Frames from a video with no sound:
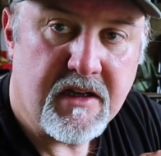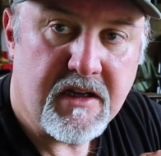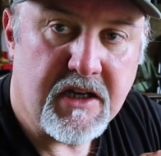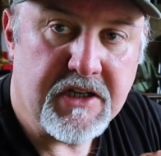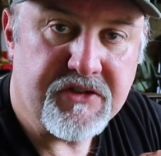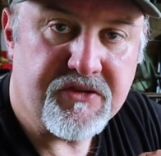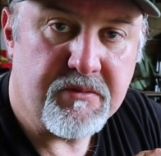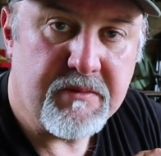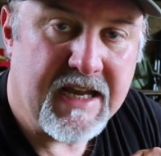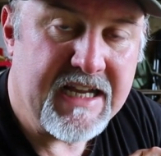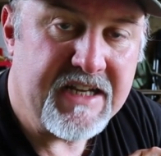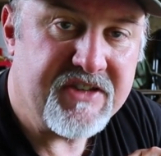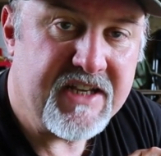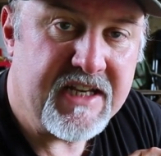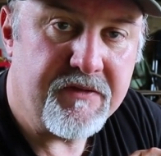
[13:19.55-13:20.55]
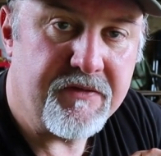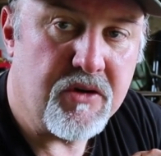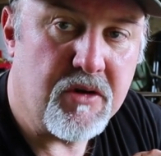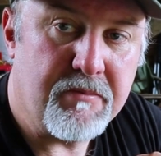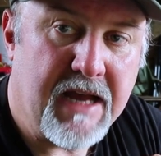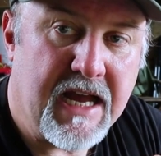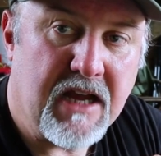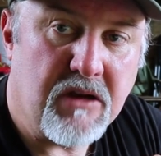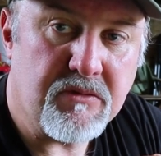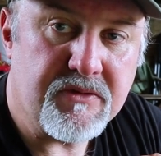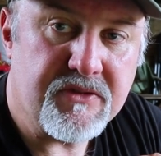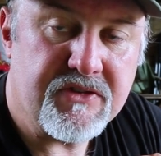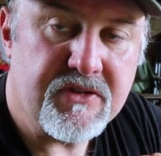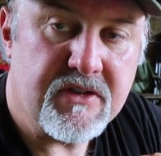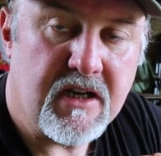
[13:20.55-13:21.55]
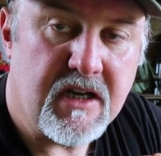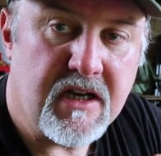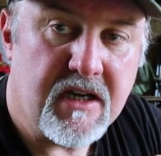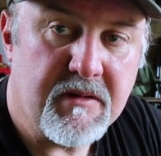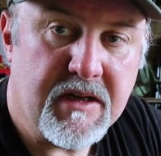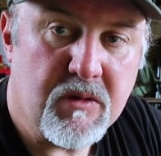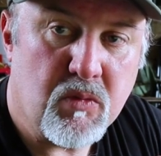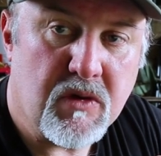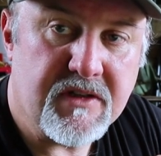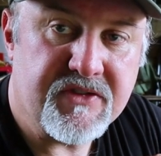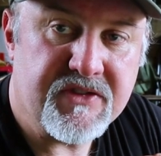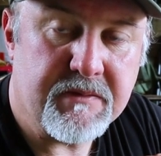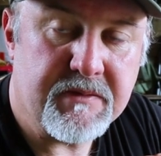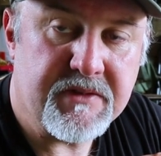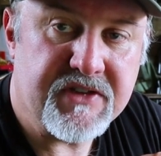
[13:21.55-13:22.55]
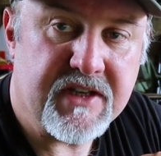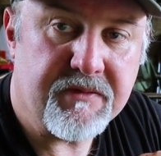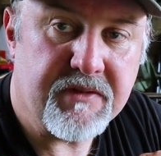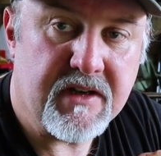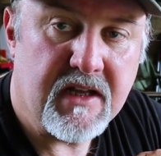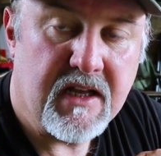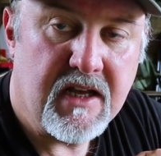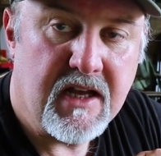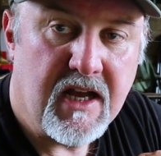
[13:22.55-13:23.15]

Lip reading: goes from 18 foot-pounds in 177